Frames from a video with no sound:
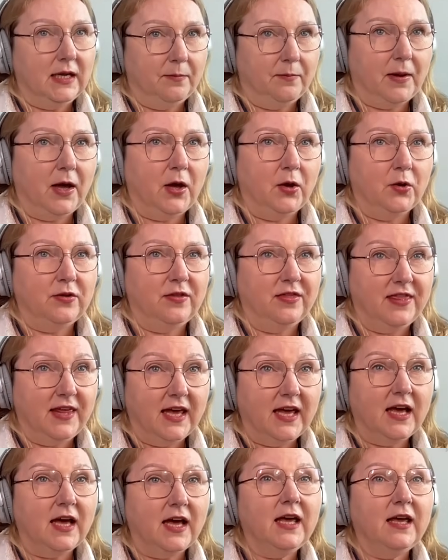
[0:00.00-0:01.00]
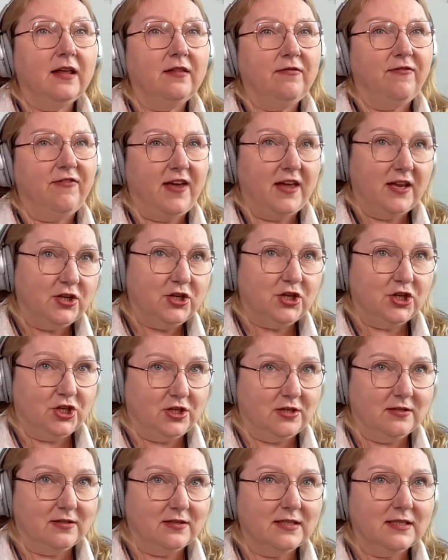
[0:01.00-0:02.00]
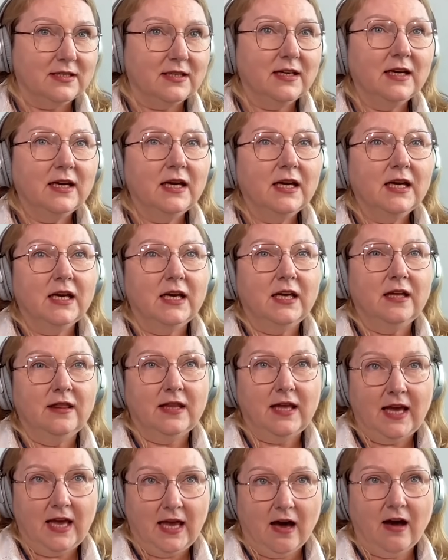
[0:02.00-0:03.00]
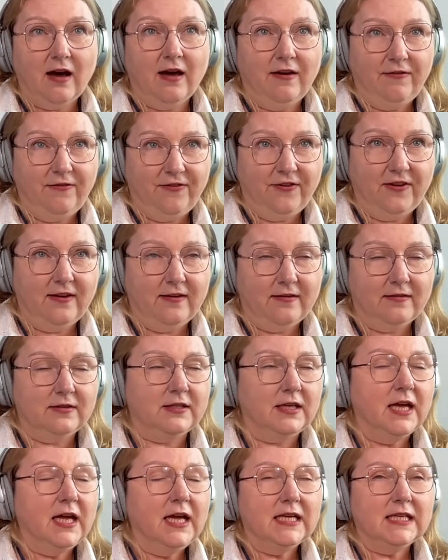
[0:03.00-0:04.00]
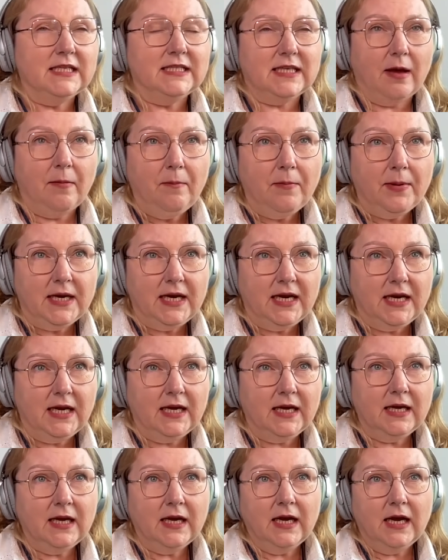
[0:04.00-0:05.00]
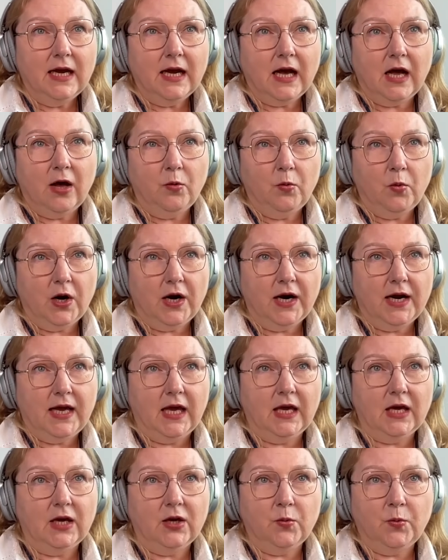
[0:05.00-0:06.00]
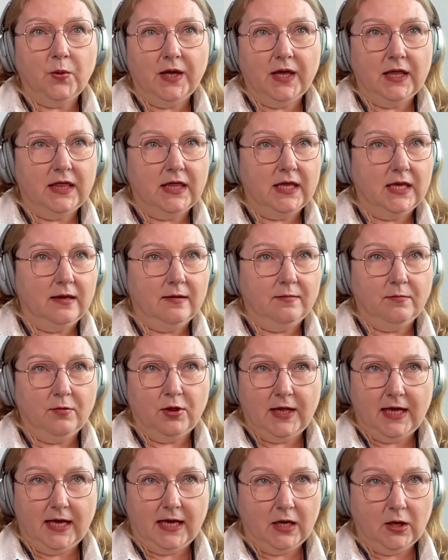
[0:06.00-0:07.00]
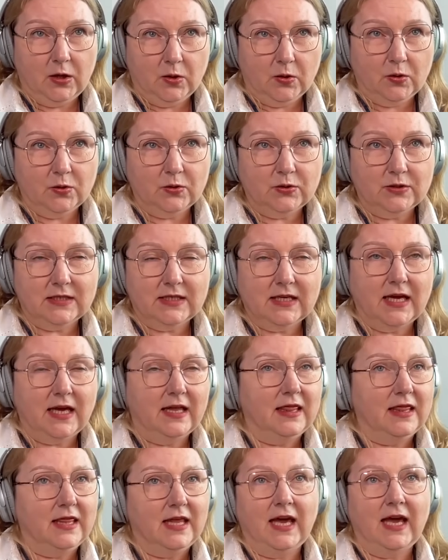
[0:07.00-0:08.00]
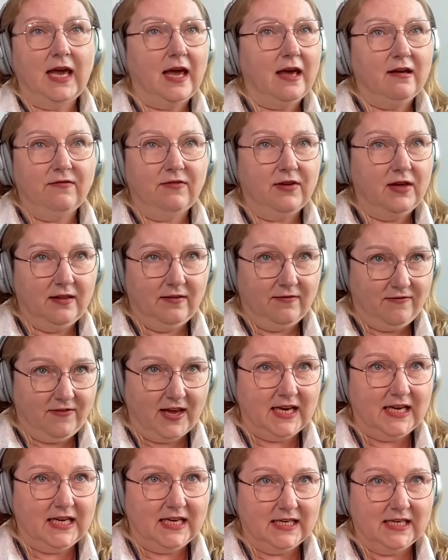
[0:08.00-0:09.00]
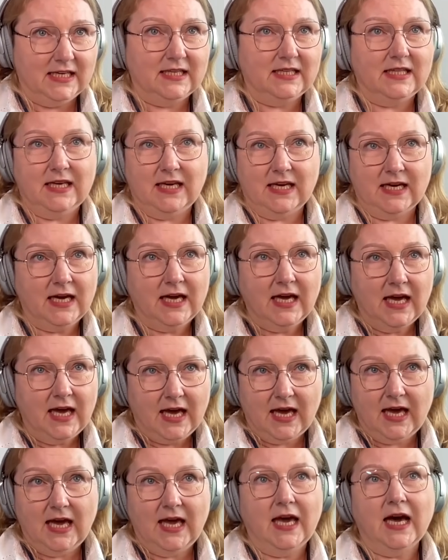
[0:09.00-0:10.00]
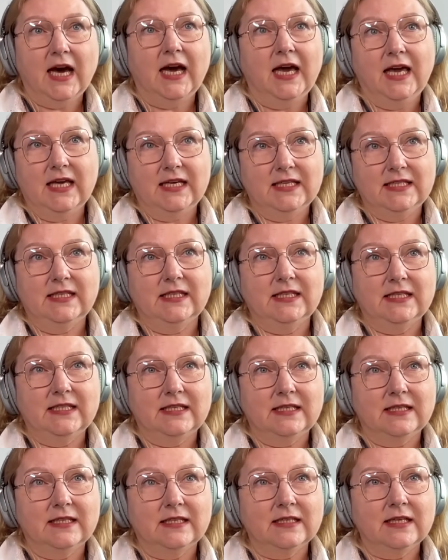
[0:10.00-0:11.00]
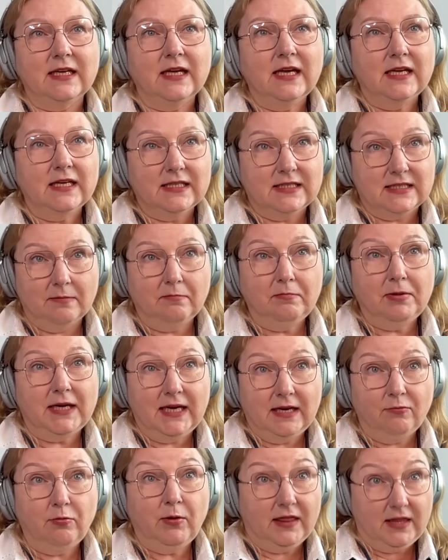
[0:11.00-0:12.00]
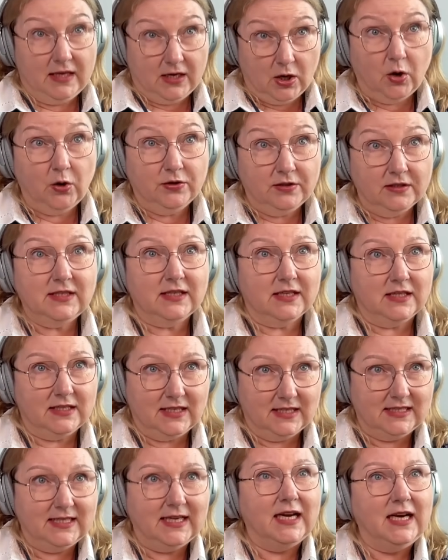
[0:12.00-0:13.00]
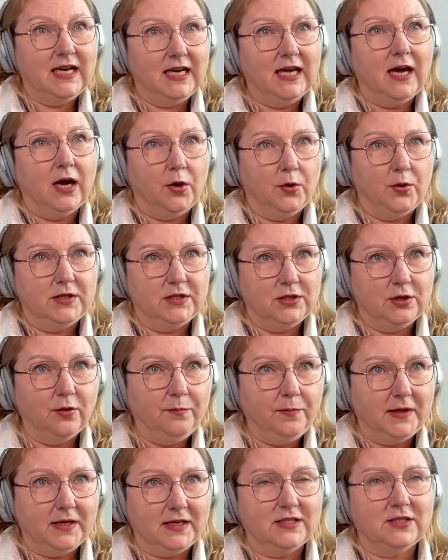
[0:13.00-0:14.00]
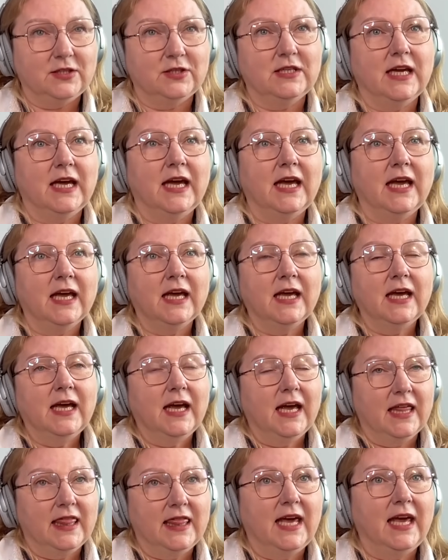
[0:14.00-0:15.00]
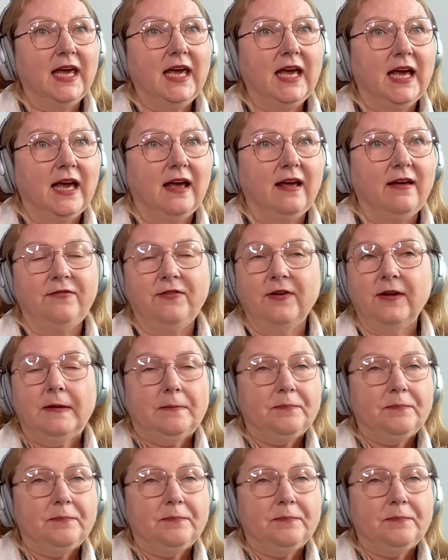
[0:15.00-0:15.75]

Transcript: about their inventions in AI field. Somebody are working with the molecules and they have invented their AI assistant. Somebody with content, exactly our topic today, and they have